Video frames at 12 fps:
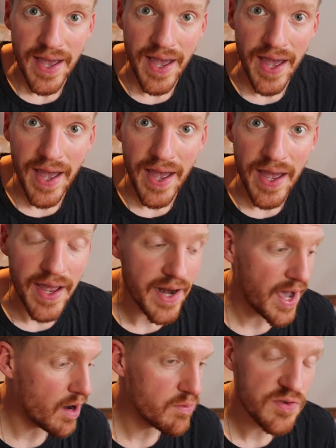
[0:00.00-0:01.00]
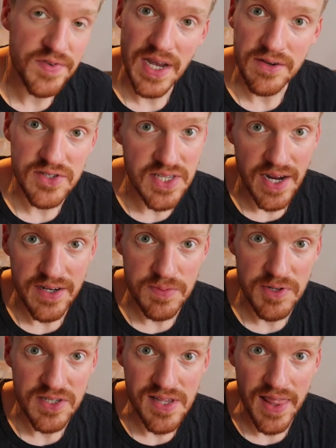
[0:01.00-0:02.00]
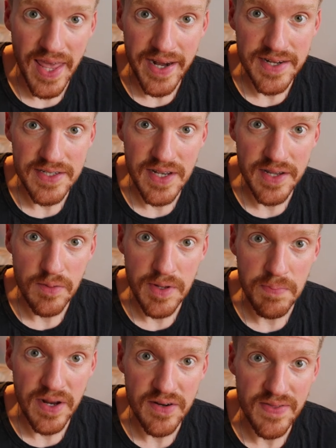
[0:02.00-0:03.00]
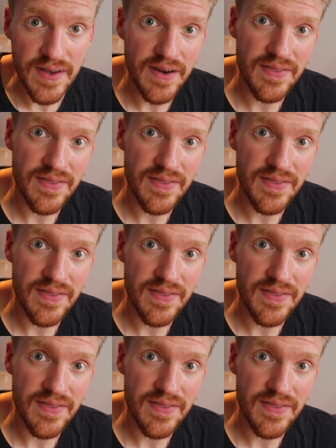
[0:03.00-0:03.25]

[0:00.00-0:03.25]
and I'll move downstairs because the lighting is a little bit better there.